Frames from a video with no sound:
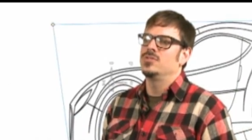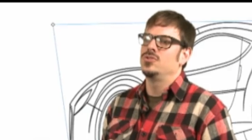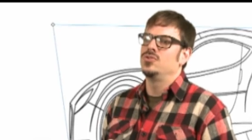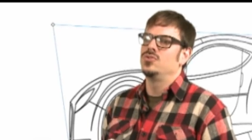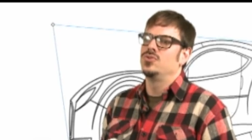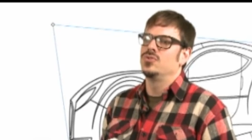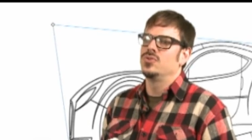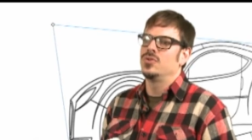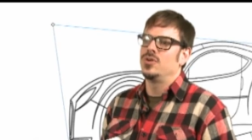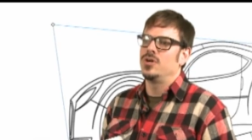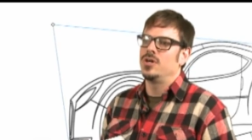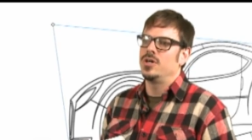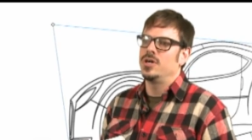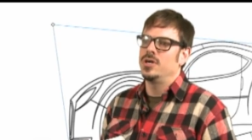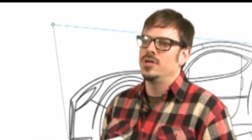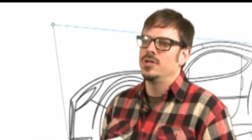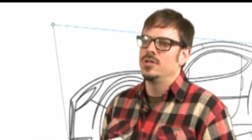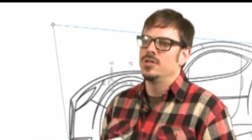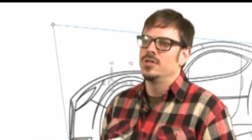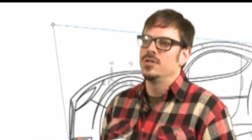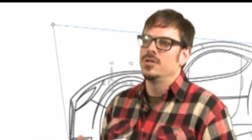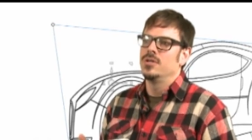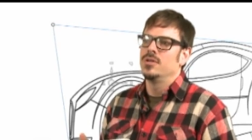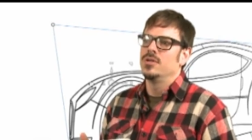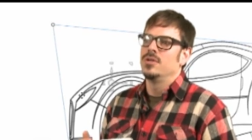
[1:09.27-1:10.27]
to draw
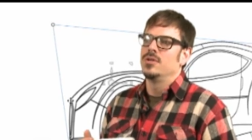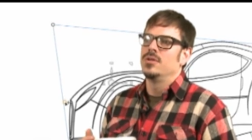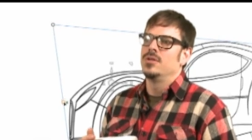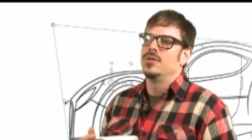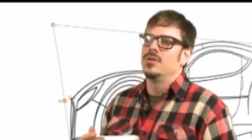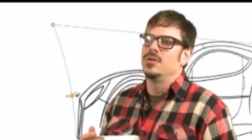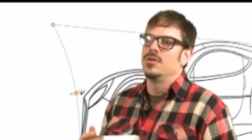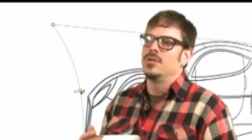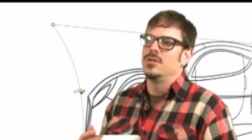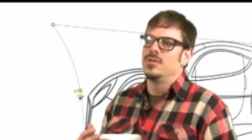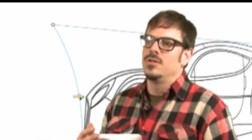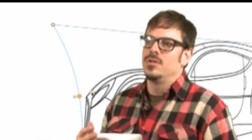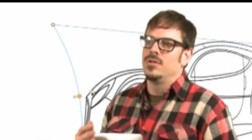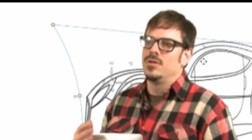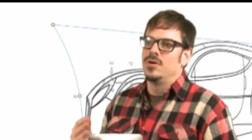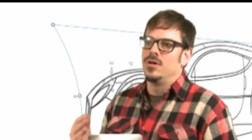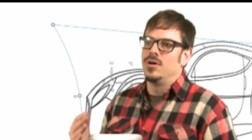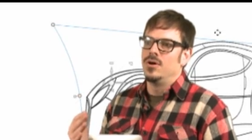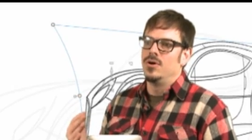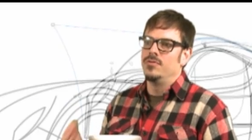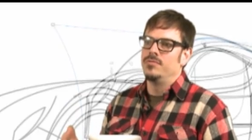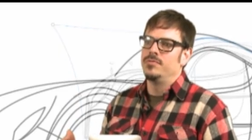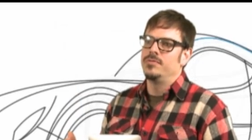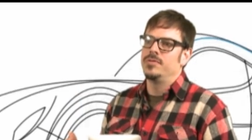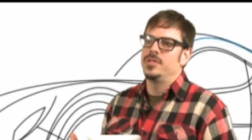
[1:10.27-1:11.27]

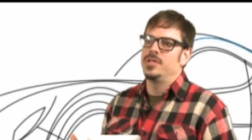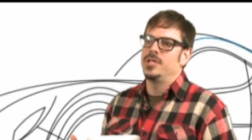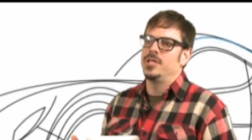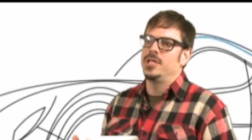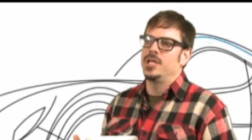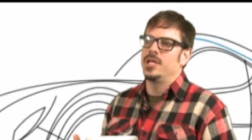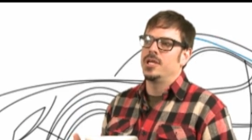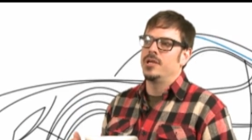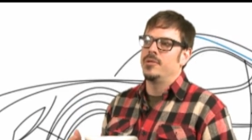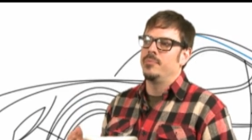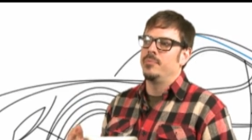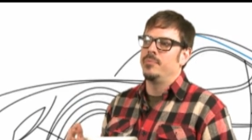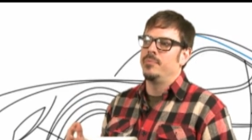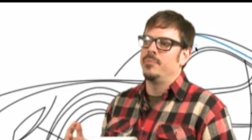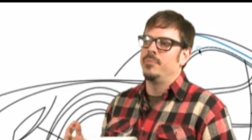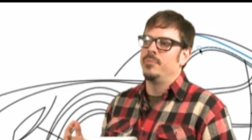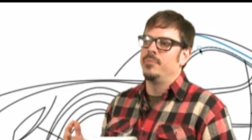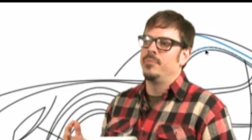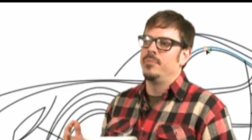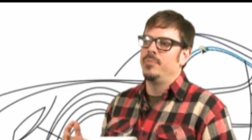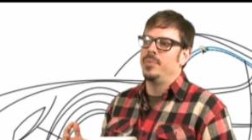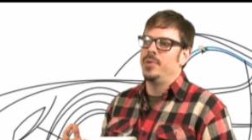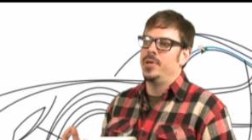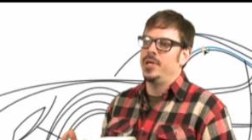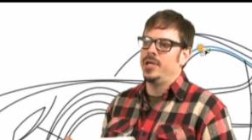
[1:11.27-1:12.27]
hopefully can
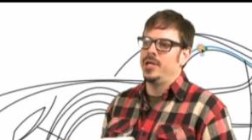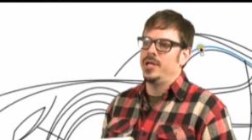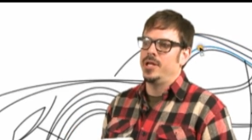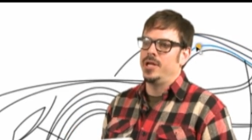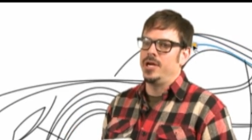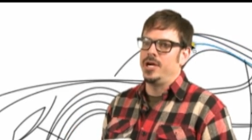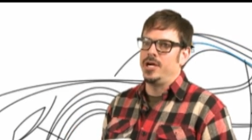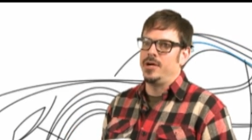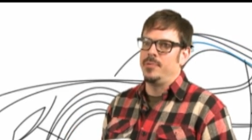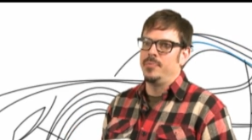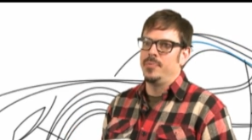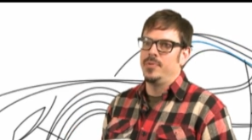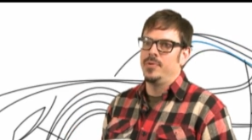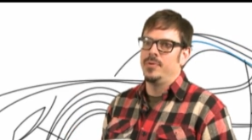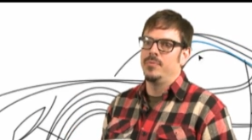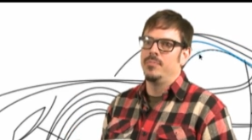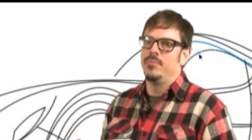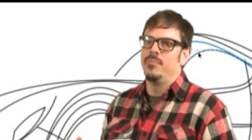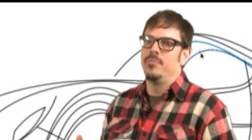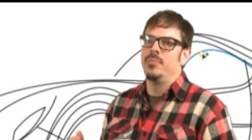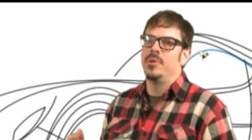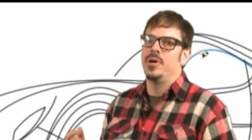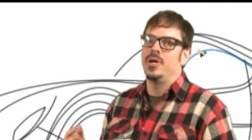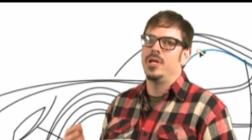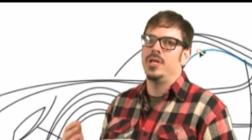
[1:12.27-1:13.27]
pick it up.
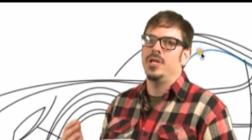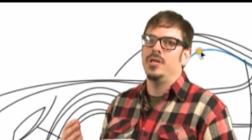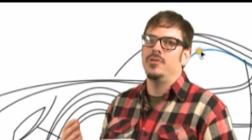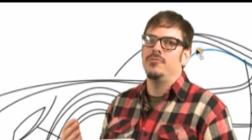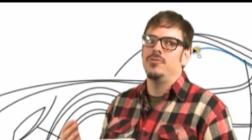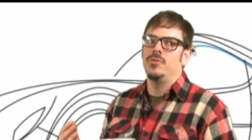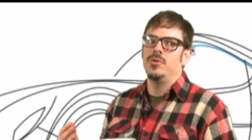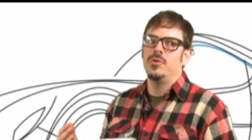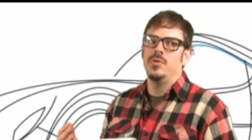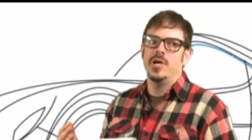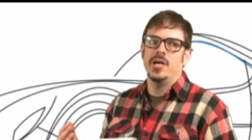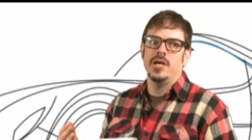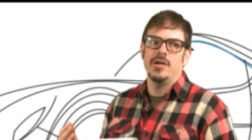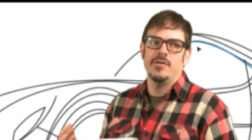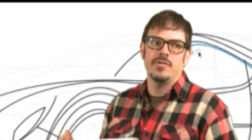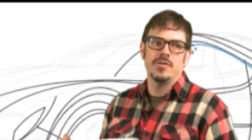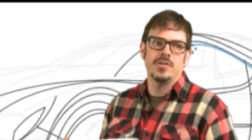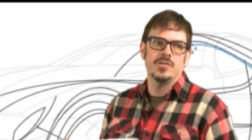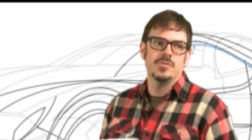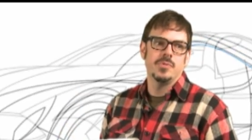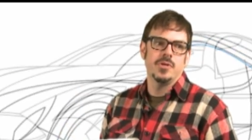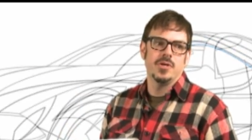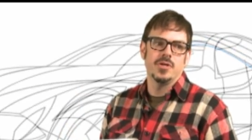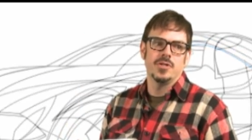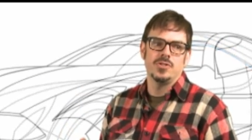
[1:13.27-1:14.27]
But if you have
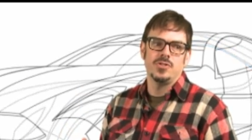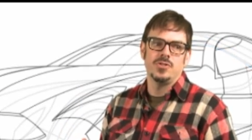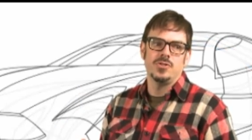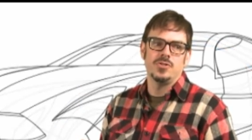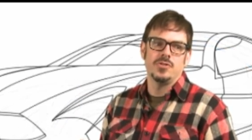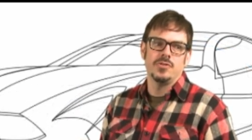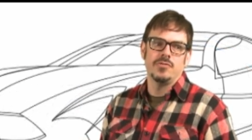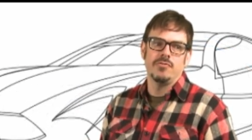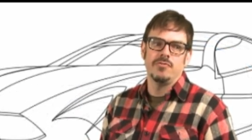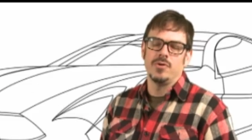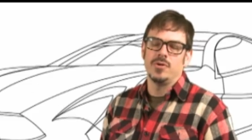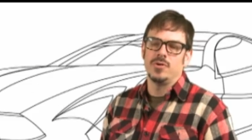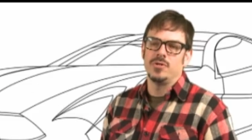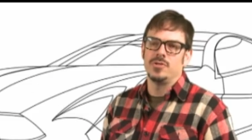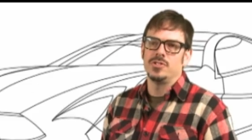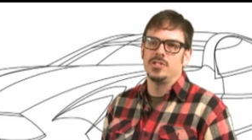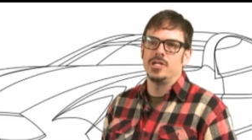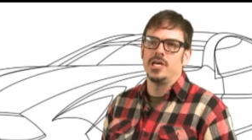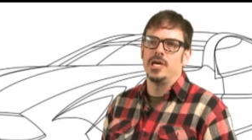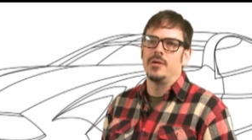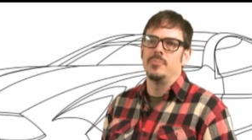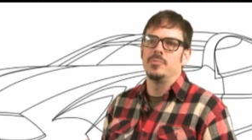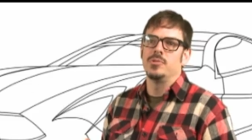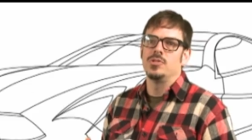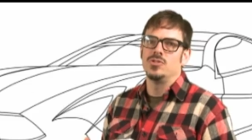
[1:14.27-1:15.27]
experience using
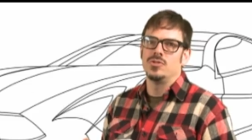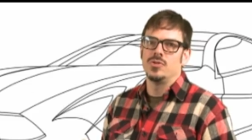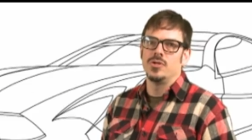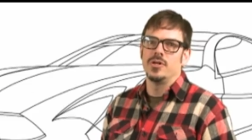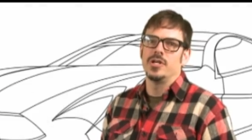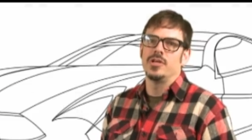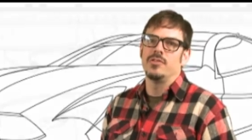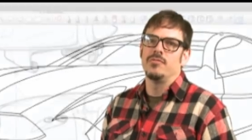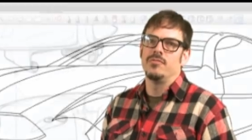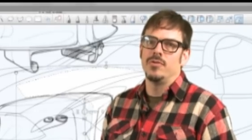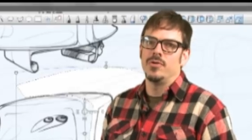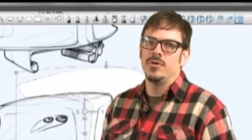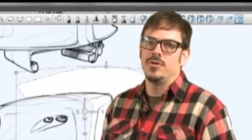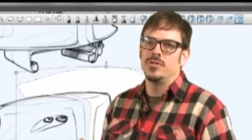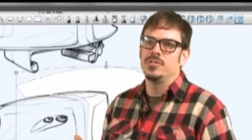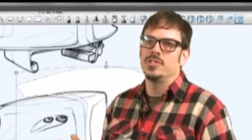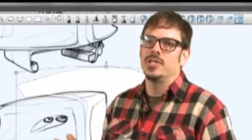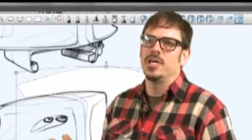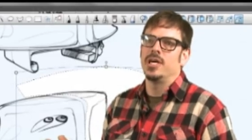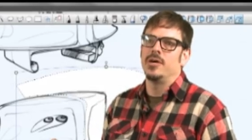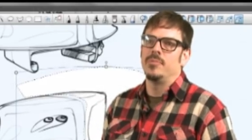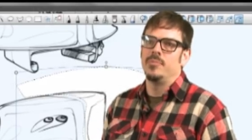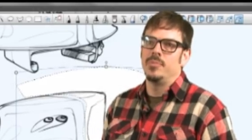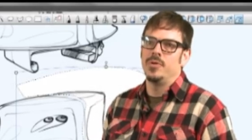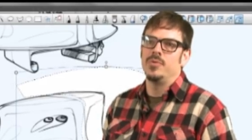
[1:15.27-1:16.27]
Photoshop and drawing in
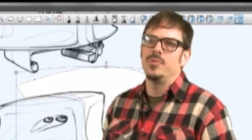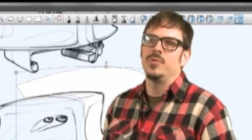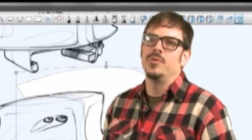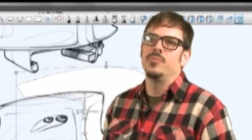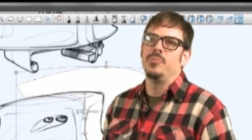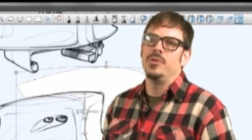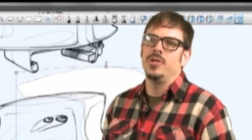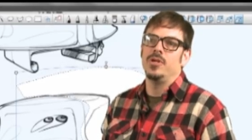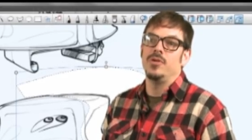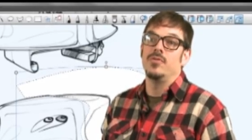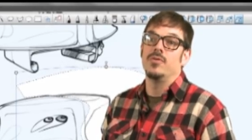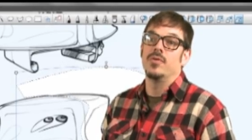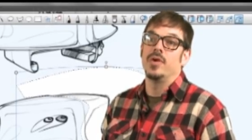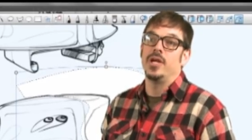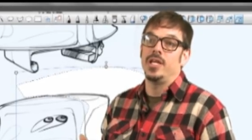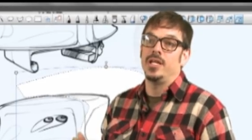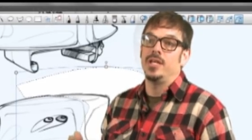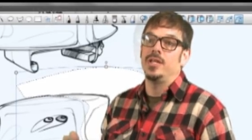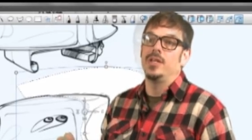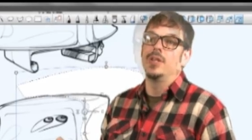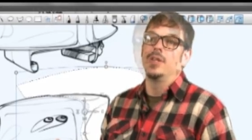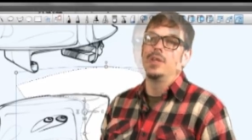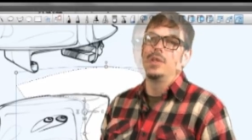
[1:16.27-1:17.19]
Photoshop, it would be great.